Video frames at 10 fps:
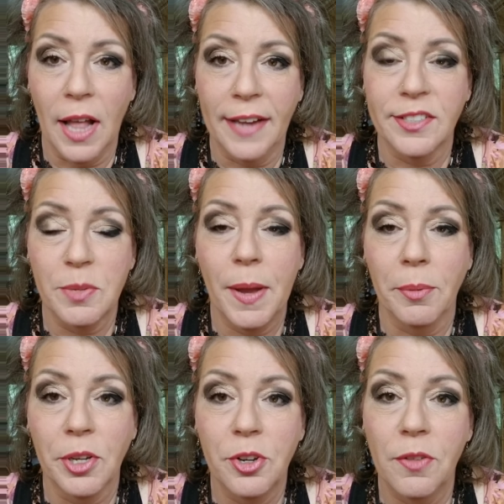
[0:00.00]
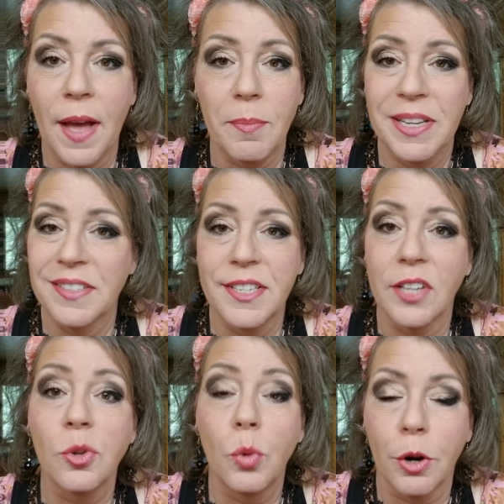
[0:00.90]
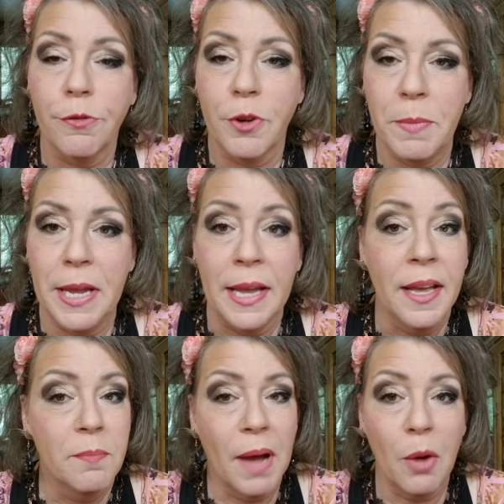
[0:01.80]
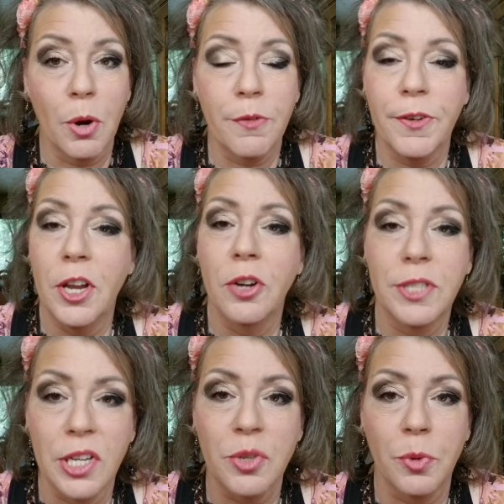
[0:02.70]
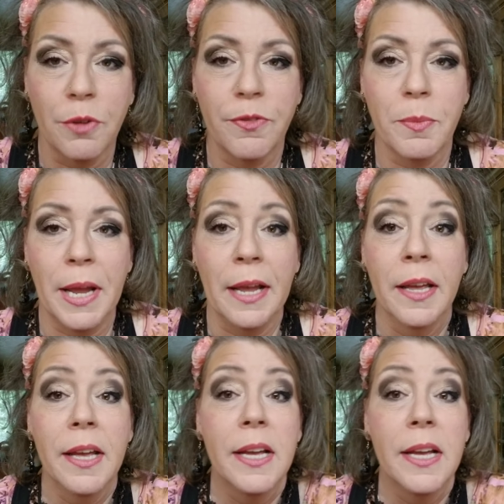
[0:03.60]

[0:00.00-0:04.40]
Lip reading: eyes to be able to do that because it doesn't work for me. My work for you doesn't work for me.